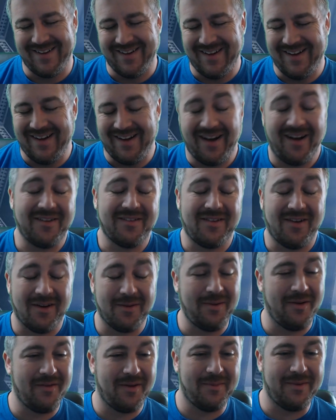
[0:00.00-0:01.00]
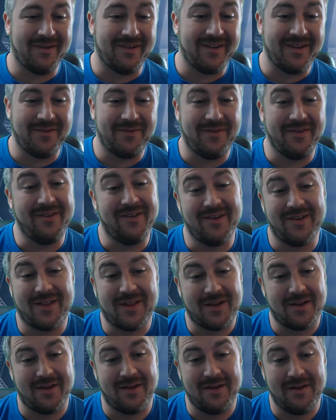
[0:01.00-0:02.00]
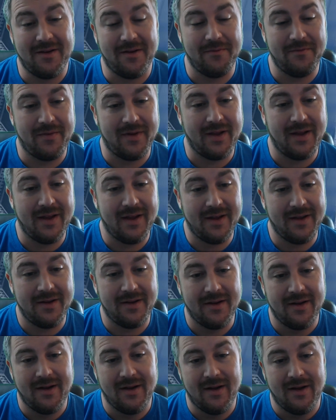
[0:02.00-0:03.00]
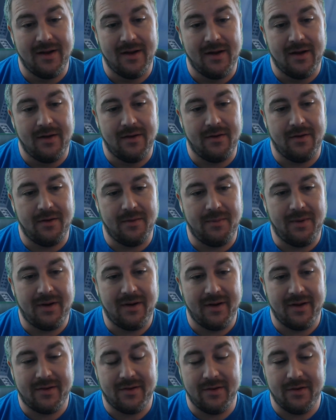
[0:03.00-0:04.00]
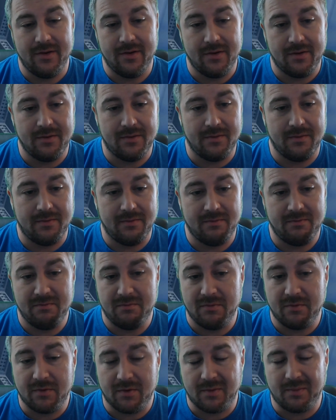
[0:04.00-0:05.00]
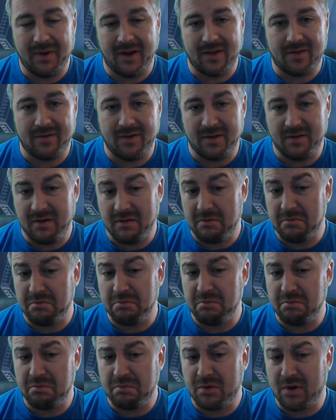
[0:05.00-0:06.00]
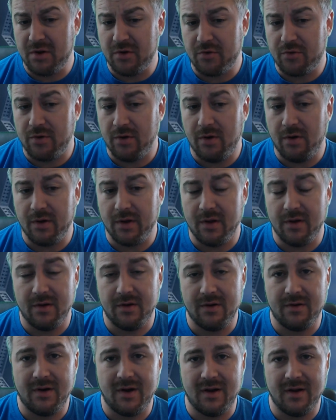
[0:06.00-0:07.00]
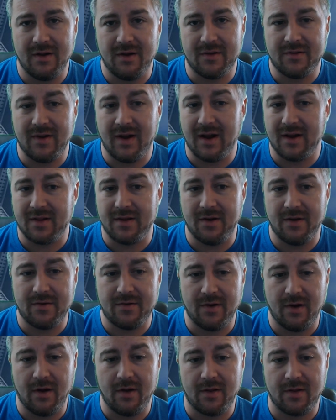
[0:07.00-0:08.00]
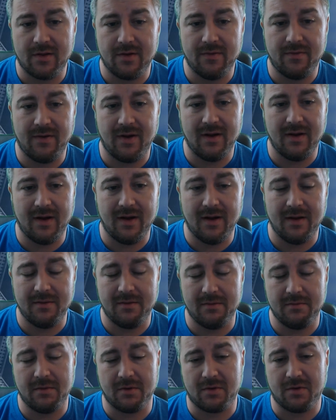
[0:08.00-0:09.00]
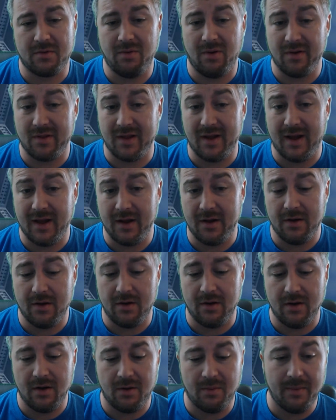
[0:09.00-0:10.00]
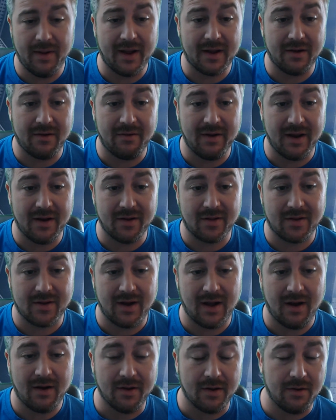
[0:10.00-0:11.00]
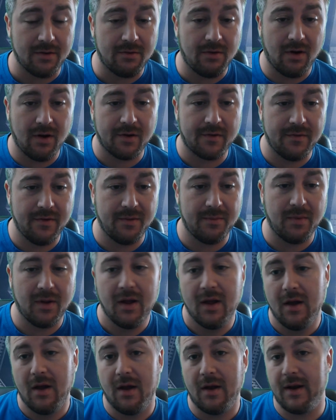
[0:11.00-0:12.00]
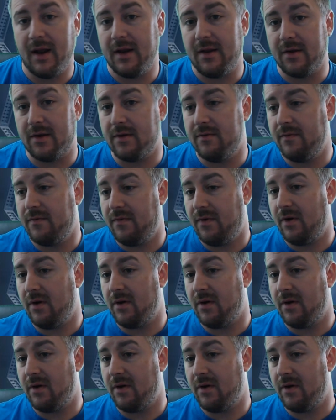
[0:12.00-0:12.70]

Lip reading: I'll talk about the ability first. The ability to basically control your attacks in a joust, stuff like that. Quasi Omega Leader style, you lock them and then you can force